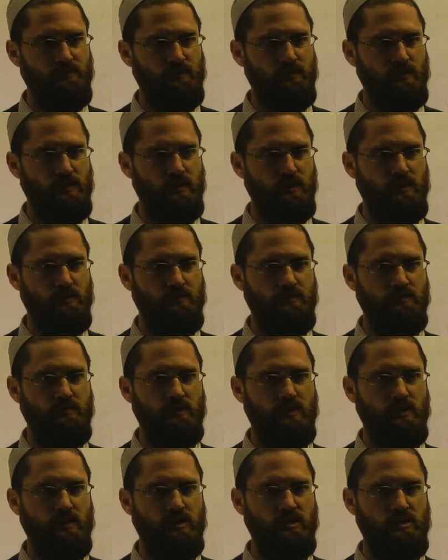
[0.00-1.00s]
Okay?
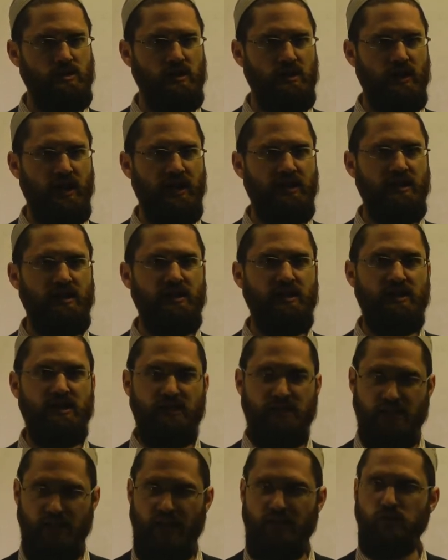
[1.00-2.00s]
And
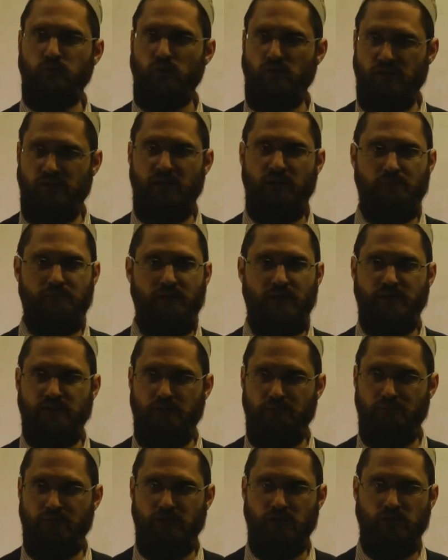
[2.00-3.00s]
that's what deen means.
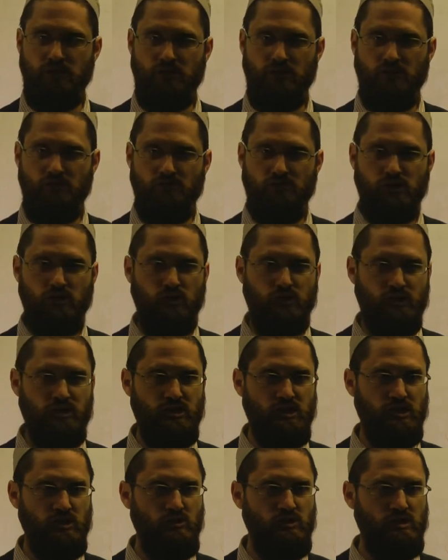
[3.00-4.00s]
It means you're
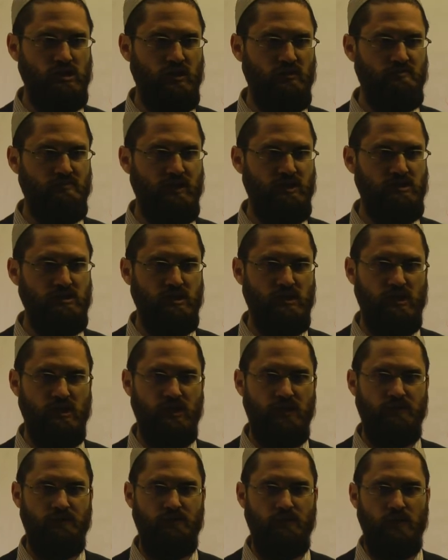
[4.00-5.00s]
restricting yourself,
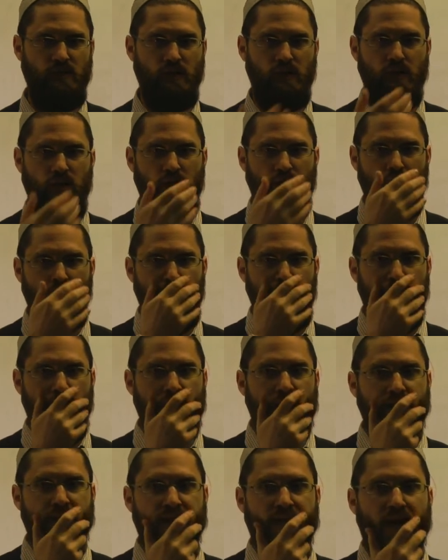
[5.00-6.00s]
basically.
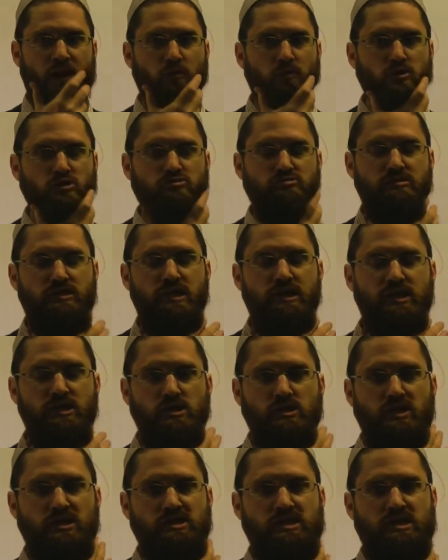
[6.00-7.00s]
Now, what's really
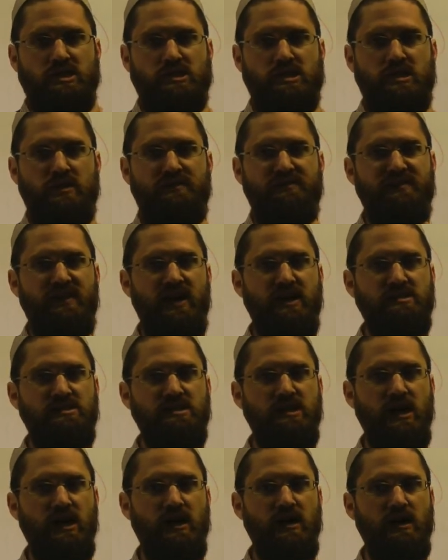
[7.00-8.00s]
interesting is in the
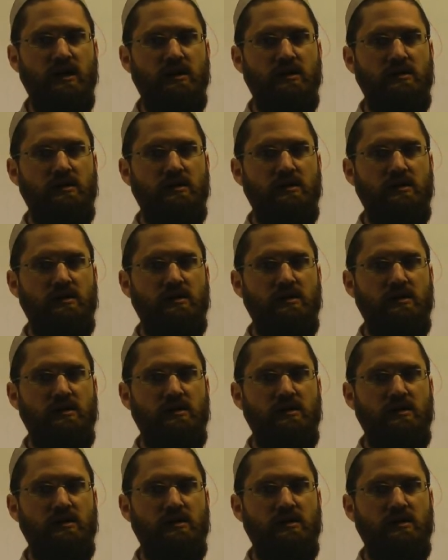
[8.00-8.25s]
Fatiha,